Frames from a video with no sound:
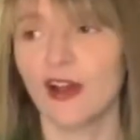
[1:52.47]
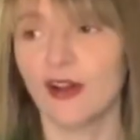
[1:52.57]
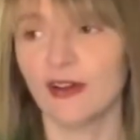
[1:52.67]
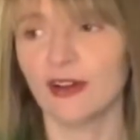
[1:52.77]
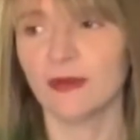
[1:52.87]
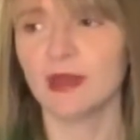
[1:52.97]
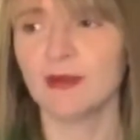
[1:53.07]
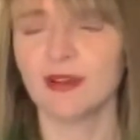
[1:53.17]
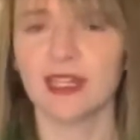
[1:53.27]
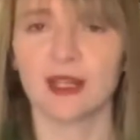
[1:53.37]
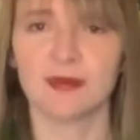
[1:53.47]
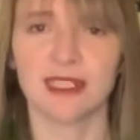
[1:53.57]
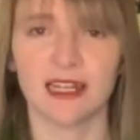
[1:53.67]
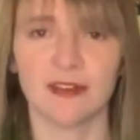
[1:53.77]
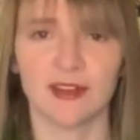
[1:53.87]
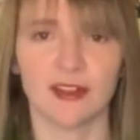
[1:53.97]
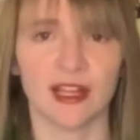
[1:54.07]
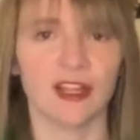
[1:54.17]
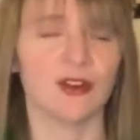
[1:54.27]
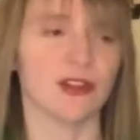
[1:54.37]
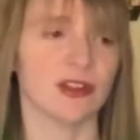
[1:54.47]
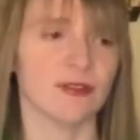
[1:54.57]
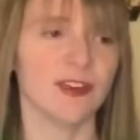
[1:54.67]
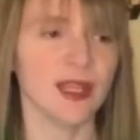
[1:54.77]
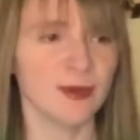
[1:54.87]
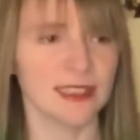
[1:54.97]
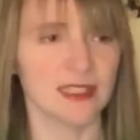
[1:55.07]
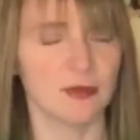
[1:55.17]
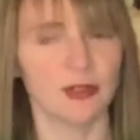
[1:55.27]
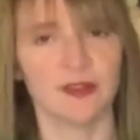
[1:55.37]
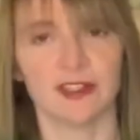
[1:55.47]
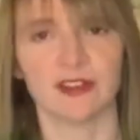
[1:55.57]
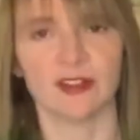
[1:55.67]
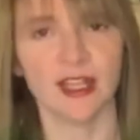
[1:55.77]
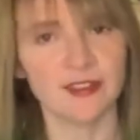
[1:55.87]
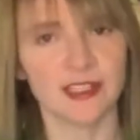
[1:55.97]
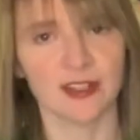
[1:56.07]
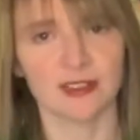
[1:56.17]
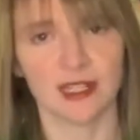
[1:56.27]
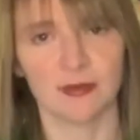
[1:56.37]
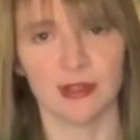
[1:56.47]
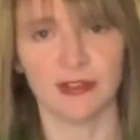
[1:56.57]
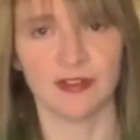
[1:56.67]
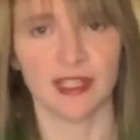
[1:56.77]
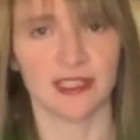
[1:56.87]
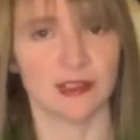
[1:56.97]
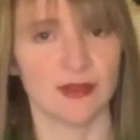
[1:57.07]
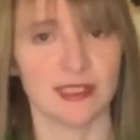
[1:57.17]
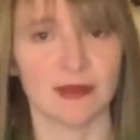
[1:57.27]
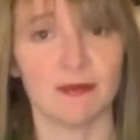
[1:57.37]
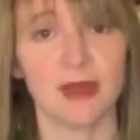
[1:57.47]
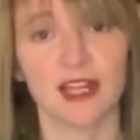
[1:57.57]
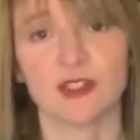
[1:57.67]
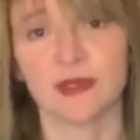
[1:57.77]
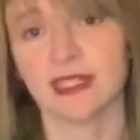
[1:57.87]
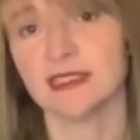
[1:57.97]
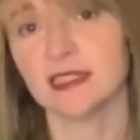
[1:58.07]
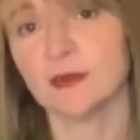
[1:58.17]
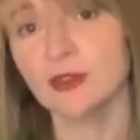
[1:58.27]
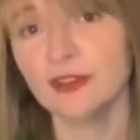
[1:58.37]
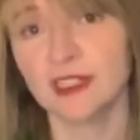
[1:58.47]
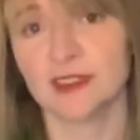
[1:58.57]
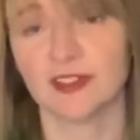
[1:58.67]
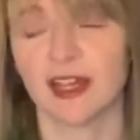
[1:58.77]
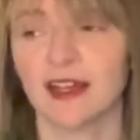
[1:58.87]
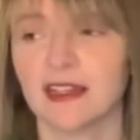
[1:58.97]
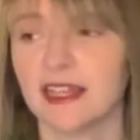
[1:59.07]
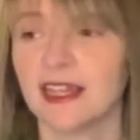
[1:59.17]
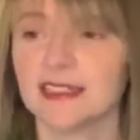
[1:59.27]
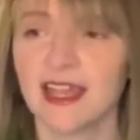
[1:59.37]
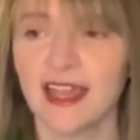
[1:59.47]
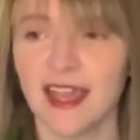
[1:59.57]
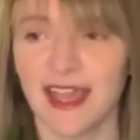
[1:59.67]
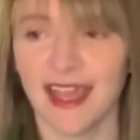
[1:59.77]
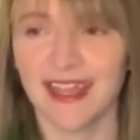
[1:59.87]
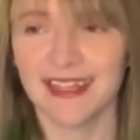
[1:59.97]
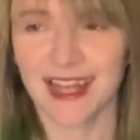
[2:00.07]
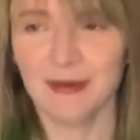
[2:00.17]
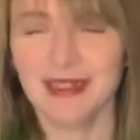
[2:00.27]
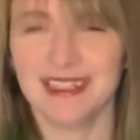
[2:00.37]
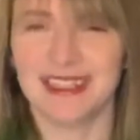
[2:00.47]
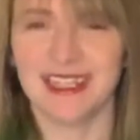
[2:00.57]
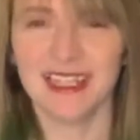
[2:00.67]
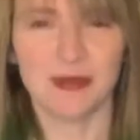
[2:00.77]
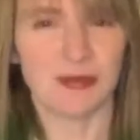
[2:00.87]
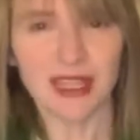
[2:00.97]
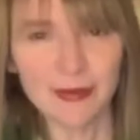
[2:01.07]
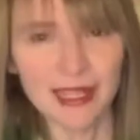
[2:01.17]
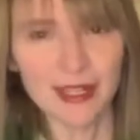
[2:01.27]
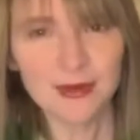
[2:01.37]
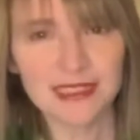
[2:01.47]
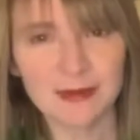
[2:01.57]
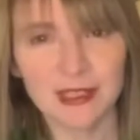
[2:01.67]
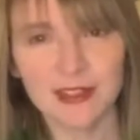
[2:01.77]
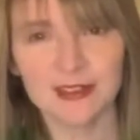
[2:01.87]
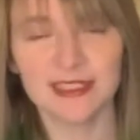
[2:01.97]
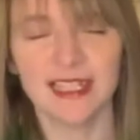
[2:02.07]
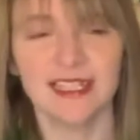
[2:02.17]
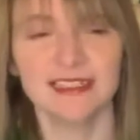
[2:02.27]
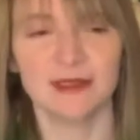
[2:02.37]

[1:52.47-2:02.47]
Or people get upset if they're like, oh, their family's not perfect or their lifestyle is not perfect, so it doesn't match what they see in the movies for the holidays. And I would think maybe it was some of those things,